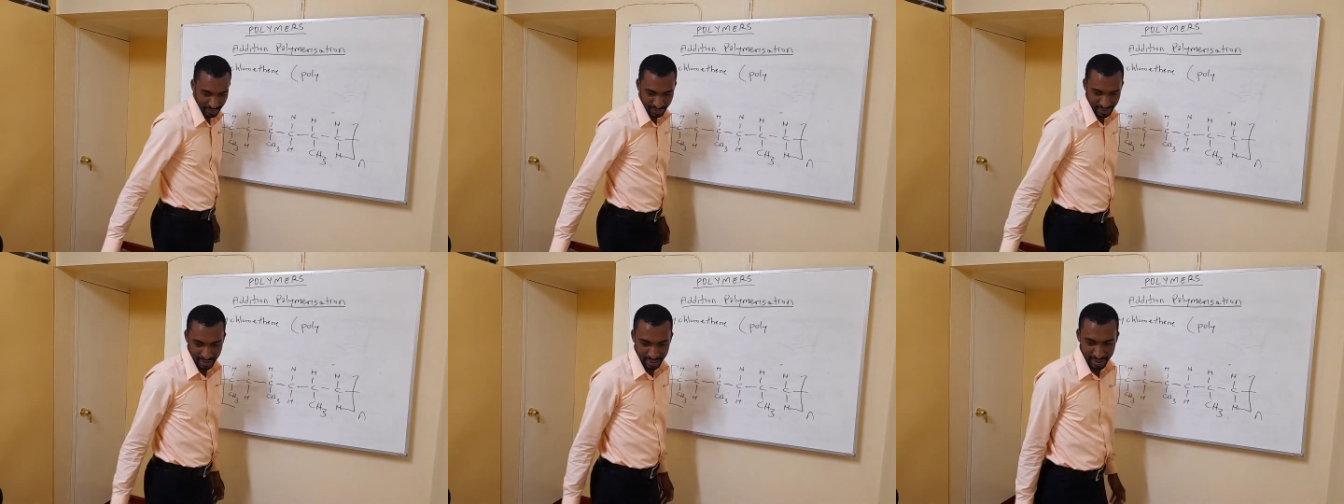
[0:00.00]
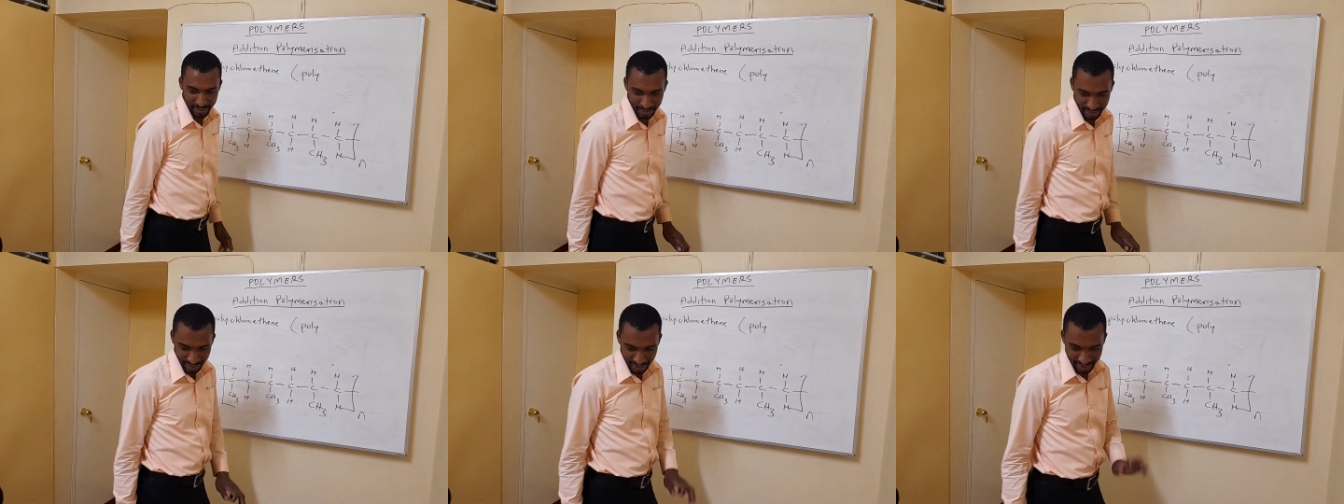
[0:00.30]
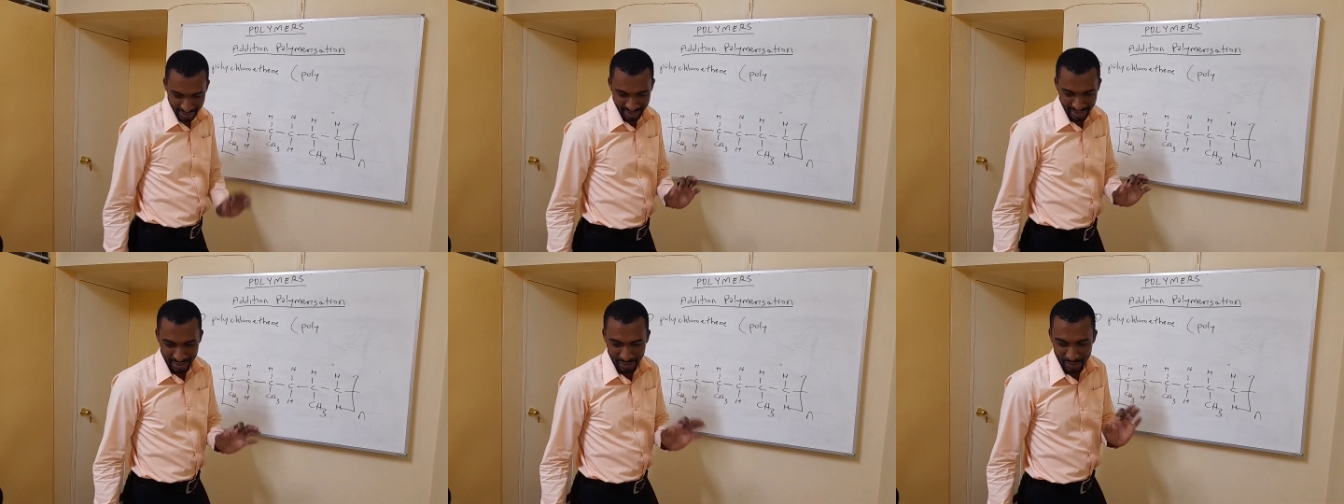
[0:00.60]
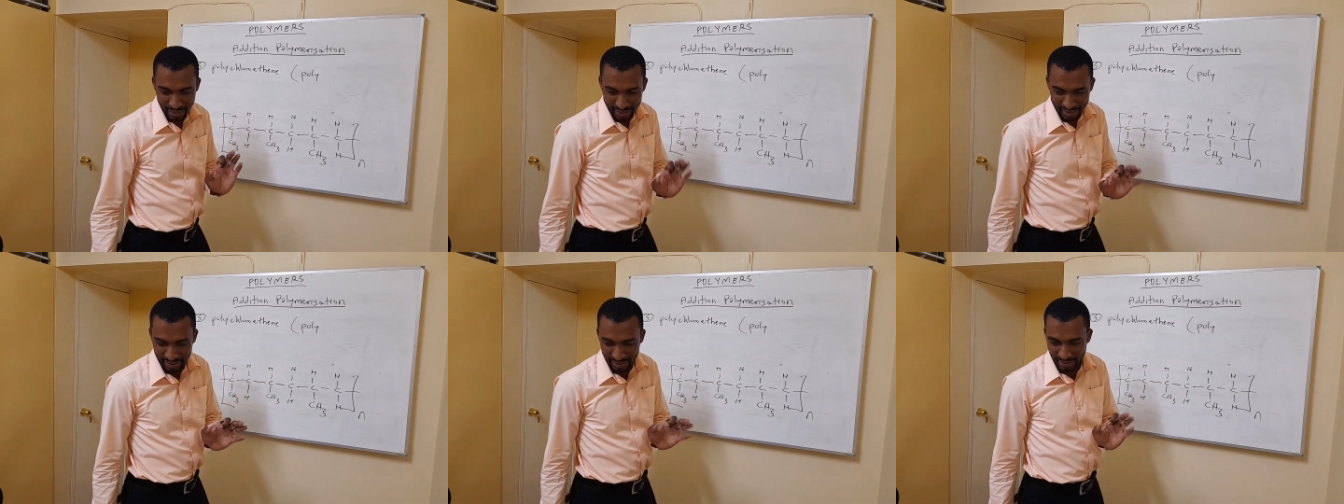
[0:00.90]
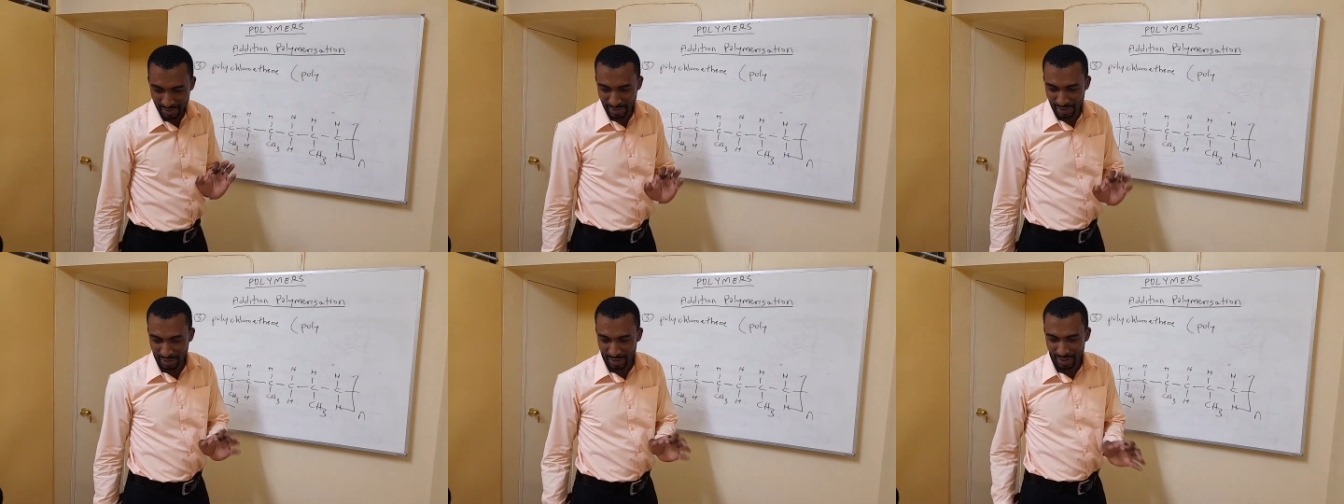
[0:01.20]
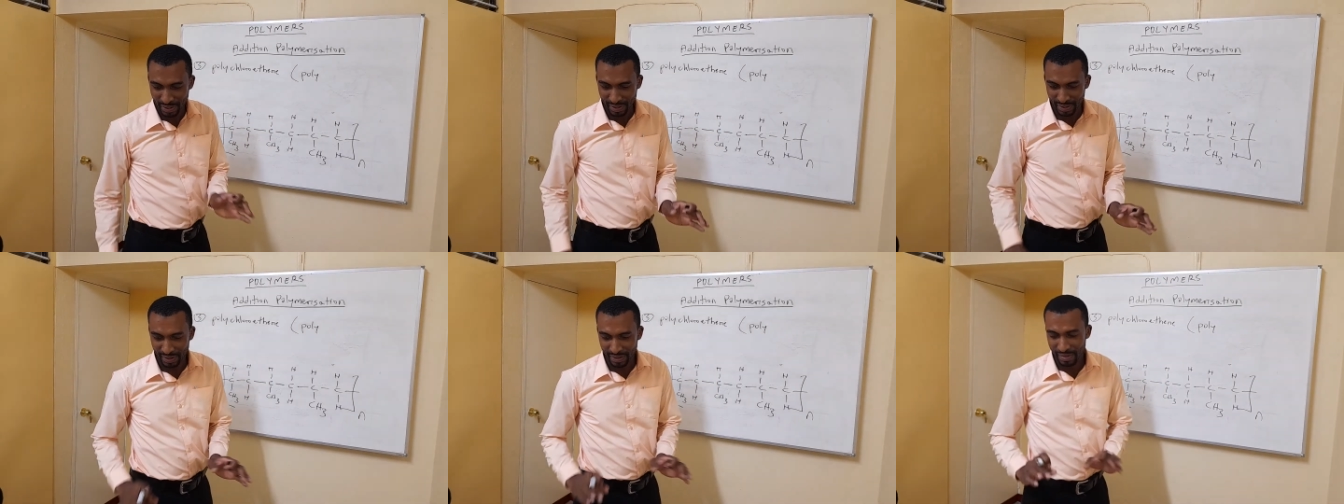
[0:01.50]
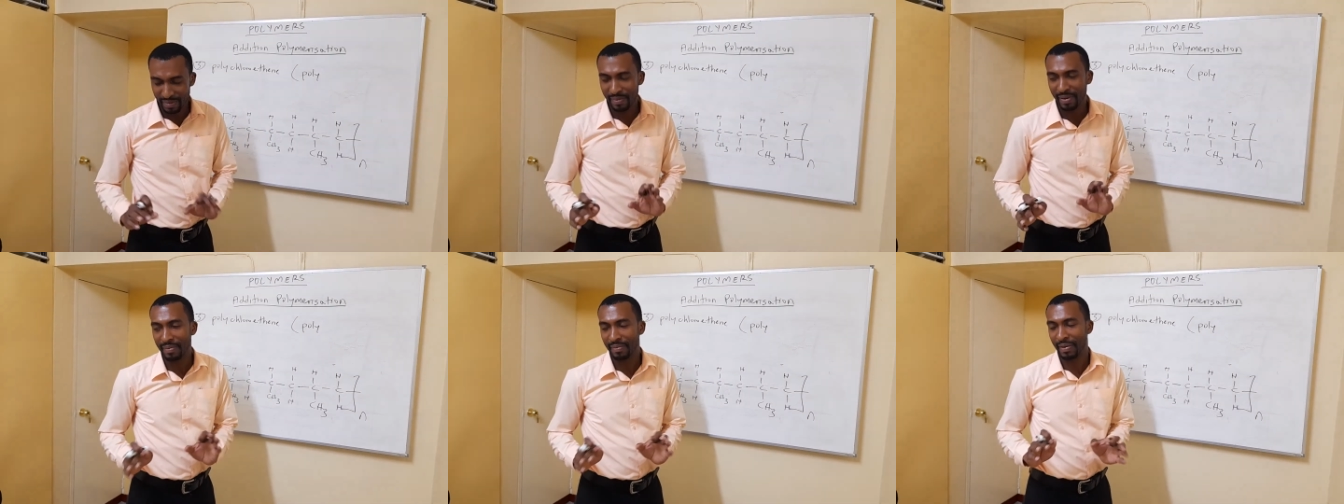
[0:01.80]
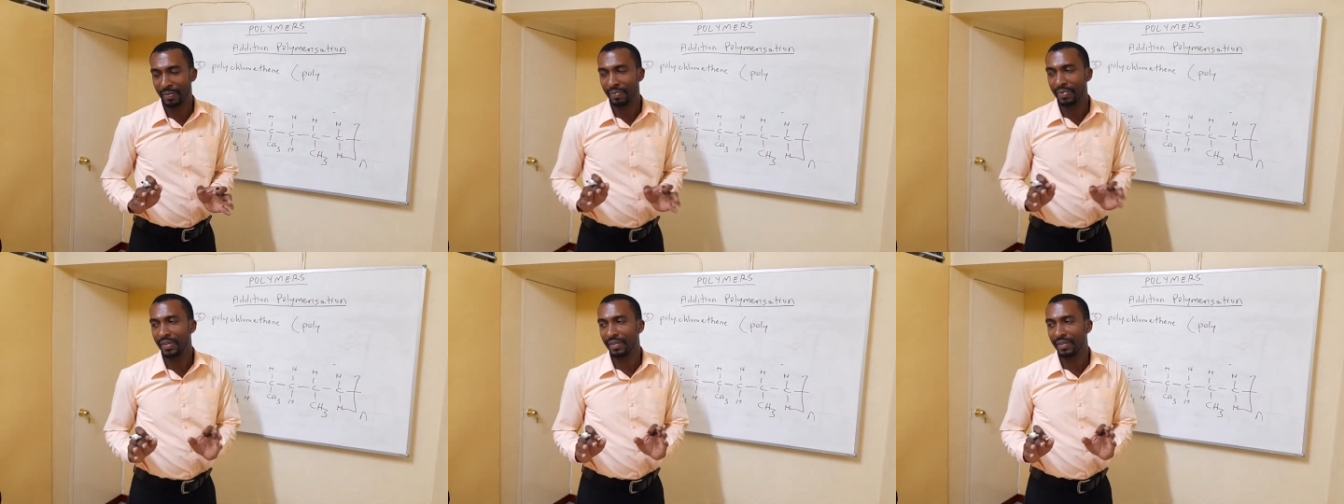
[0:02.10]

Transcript: So I still wanted to remember